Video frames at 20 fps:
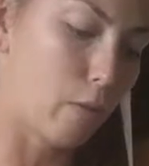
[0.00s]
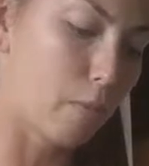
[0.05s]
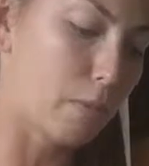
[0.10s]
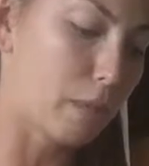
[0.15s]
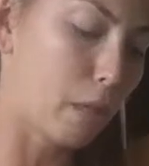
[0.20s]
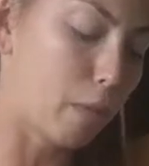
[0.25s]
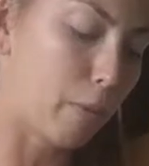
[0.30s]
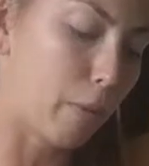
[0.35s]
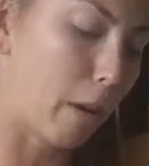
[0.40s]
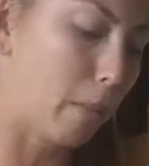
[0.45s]
a
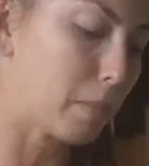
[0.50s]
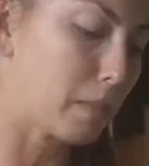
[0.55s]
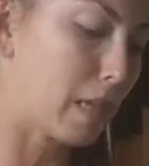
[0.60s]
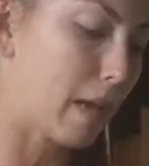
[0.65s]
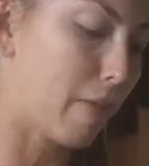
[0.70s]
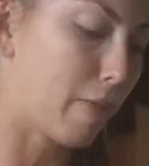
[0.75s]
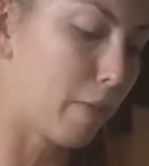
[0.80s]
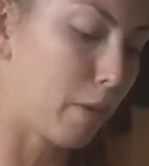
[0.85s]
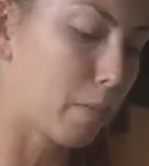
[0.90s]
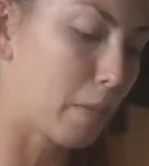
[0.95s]
meal prep
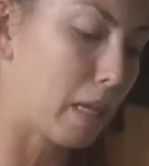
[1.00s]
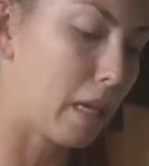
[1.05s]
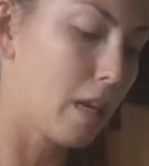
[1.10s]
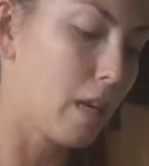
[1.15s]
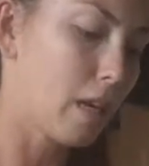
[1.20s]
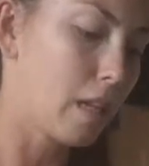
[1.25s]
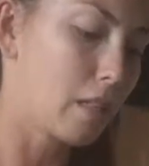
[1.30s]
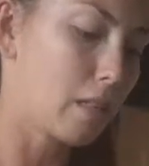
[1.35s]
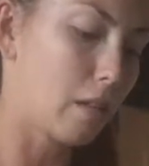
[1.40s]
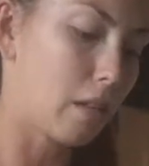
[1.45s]
day for me.
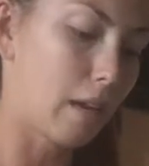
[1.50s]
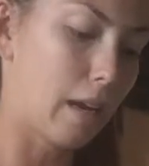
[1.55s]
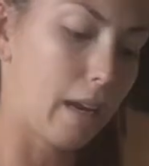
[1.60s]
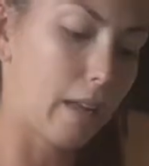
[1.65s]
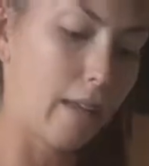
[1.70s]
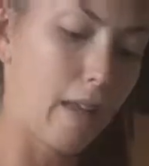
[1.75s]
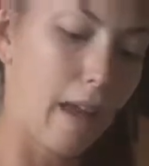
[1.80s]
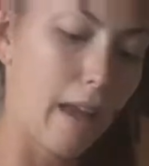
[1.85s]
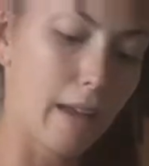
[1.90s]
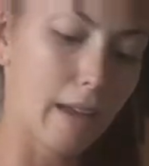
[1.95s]
So I got
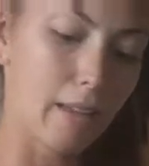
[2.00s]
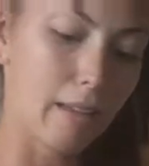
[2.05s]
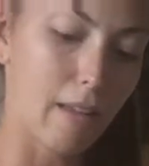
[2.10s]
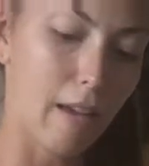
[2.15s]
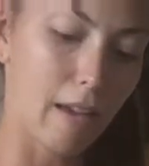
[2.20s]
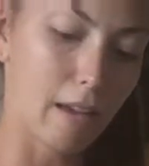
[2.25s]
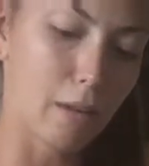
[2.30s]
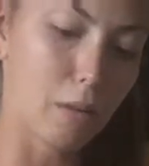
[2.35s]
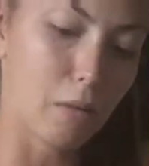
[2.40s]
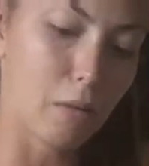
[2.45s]
a
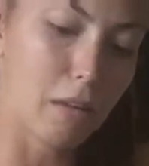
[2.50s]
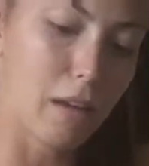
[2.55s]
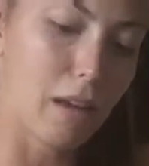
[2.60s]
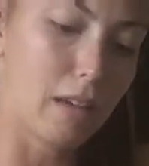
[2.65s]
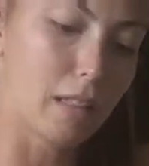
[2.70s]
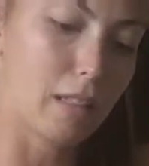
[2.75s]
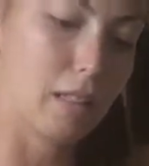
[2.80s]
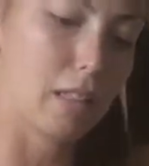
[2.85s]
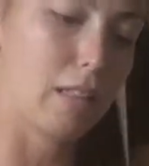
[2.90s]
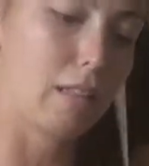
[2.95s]
lot going
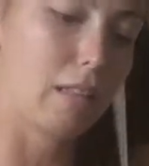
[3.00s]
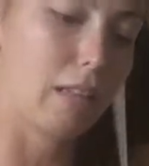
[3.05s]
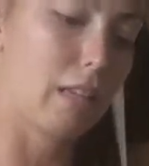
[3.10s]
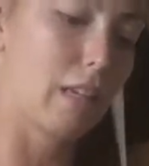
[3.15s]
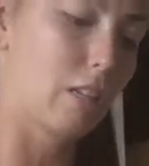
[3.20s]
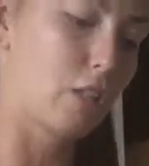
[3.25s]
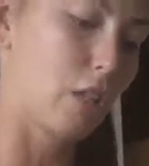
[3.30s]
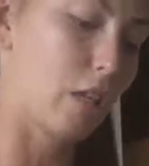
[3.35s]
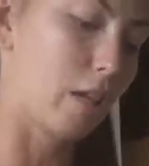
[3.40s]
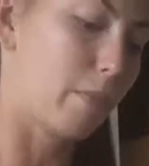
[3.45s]
on here in the
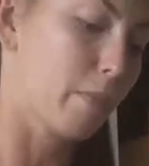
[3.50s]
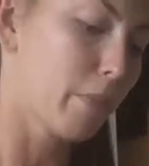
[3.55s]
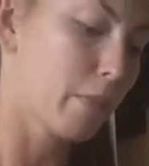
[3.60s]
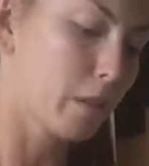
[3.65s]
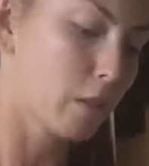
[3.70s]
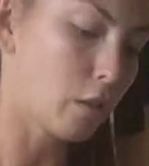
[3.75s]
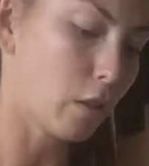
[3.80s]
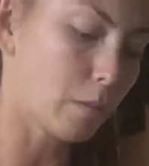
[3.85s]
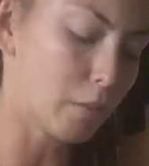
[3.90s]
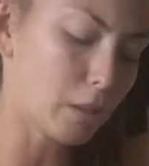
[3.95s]
kitchen.
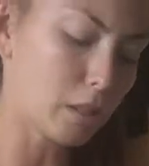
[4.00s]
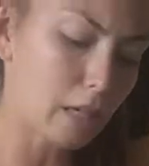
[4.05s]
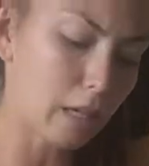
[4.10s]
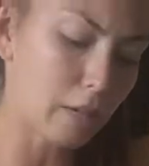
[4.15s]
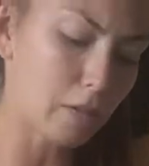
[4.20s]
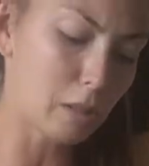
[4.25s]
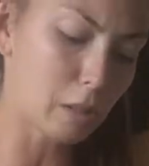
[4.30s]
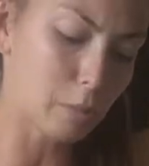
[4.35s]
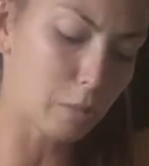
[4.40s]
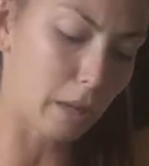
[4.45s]
So I'm just
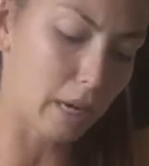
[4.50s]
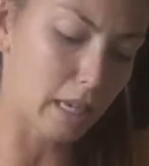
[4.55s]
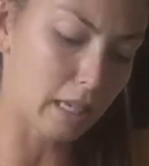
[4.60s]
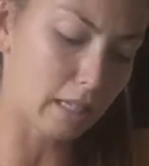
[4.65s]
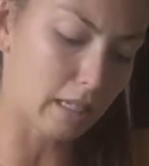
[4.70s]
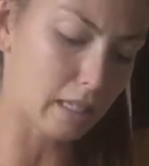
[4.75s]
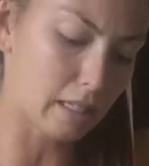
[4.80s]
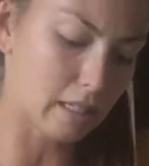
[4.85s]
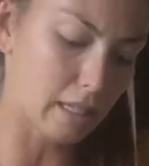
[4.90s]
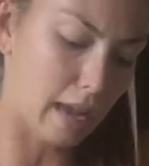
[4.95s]
kind of
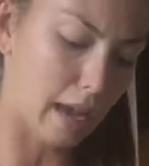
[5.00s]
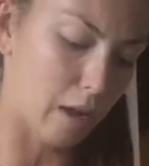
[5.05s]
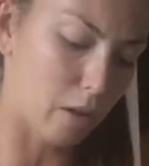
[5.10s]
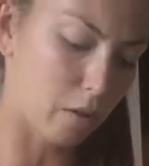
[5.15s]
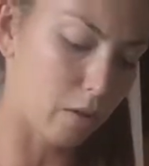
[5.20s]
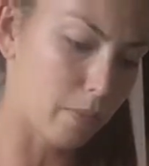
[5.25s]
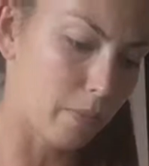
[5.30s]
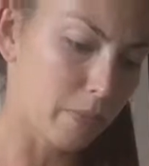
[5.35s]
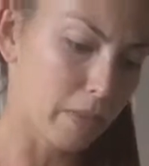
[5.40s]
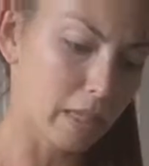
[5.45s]
spreading this
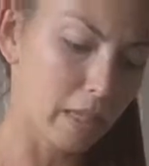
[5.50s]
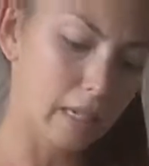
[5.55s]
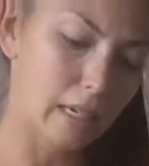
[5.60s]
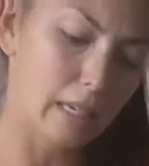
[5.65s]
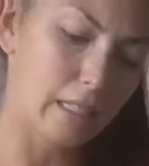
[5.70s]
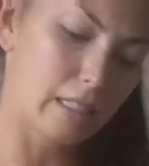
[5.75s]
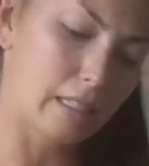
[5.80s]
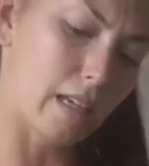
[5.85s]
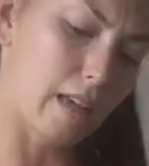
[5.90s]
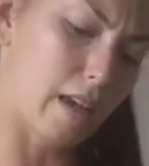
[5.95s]
out.
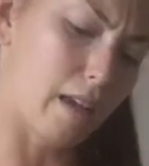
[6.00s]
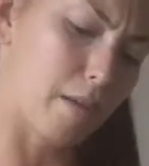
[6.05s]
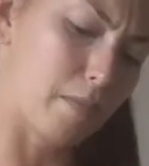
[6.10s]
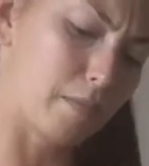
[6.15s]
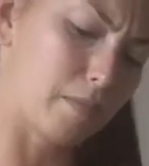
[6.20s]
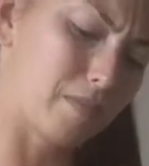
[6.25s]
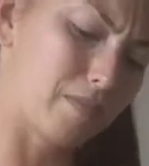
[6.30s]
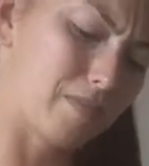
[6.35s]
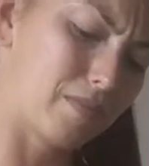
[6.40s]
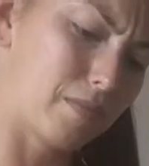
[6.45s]
It's
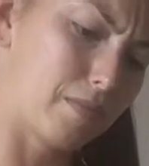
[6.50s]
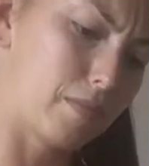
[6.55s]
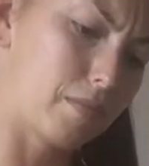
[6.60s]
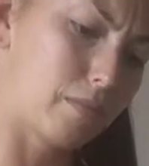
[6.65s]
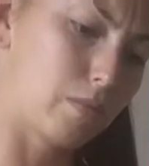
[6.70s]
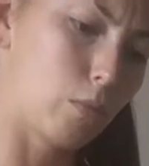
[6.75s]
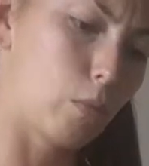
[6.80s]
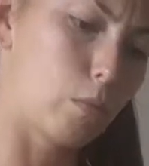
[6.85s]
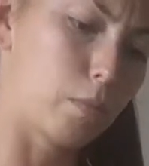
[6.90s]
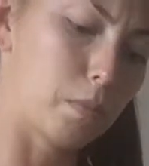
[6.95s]

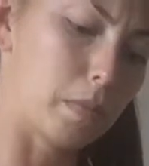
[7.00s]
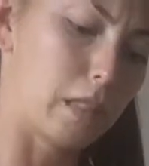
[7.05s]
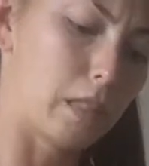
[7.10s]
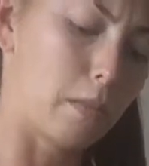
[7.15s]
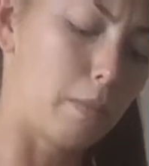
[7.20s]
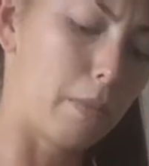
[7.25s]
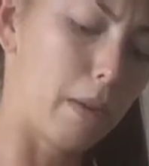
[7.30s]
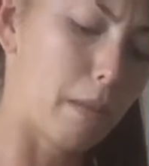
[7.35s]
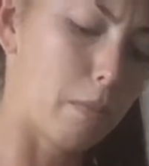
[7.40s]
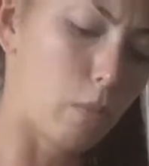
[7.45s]
it's
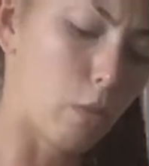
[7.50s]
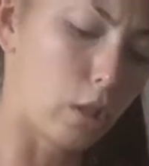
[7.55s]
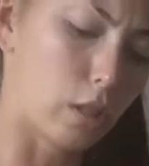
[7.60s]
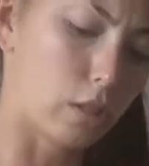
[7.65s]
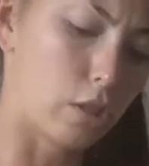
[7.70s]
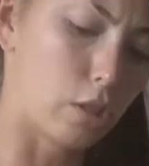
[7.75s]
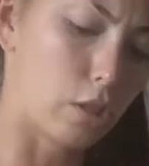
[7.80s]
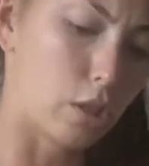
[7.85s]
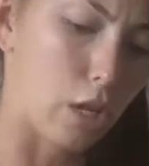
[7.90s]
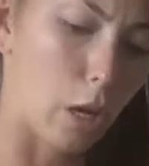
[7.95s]
a bit more
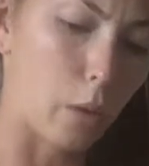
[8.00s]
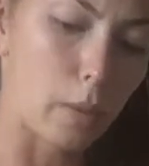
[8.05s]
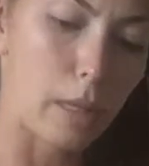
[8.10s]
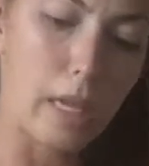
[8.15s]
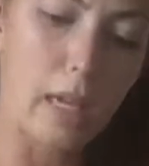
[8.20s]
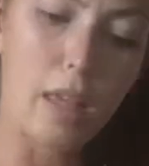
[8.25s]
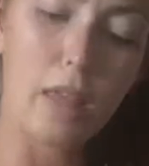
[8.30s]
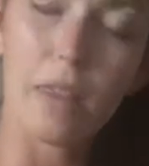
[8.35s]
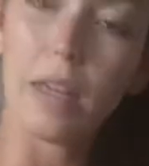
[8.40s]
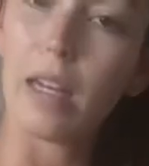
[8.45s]

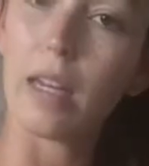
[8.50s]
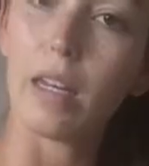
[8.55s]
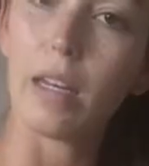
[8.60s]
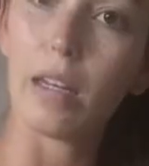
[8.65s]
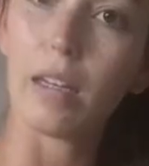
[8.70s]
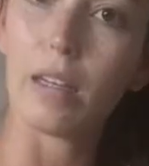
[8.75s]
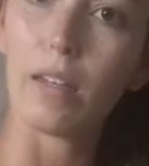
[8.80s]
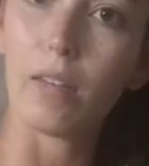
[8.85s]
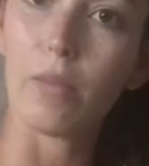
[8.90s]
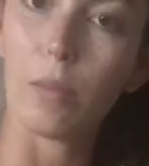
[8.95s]
doughy
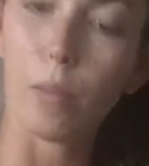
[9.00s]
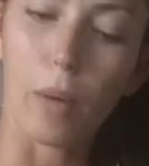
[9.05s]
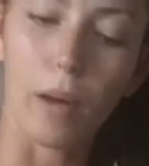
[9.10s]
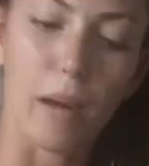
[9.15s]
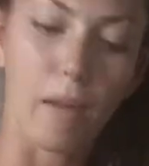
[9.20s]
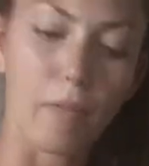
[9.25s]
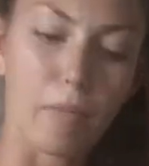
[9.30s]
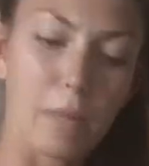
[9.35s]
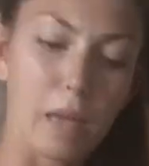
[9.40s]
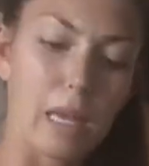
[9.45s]
than what
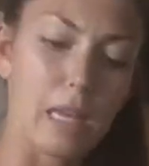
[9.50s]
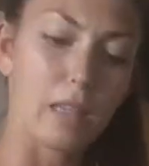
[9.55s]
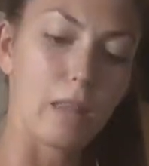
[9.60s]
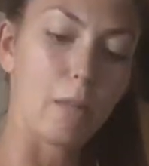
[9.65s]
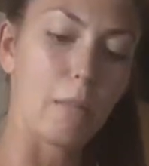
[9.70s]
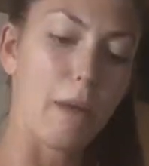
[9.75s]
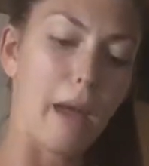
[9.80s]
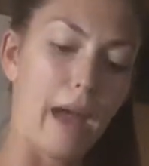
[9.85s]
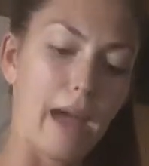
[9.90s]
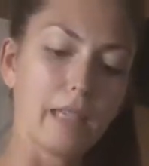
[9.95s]
I've made in
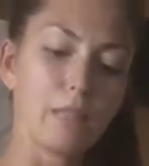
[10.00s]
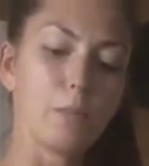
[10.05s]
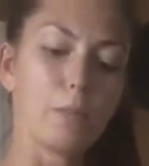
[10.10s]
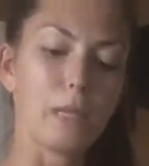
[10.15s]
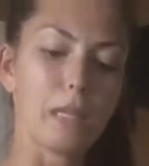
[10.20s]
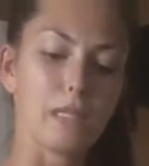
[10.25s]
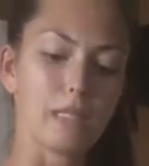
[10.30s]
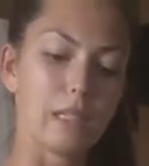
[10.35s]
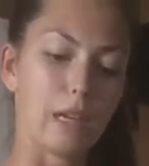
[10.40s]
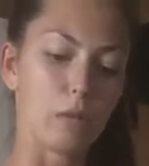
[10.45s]
the past
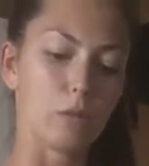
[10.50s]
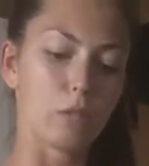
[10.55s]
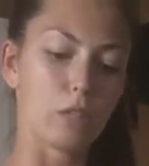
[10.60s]
because now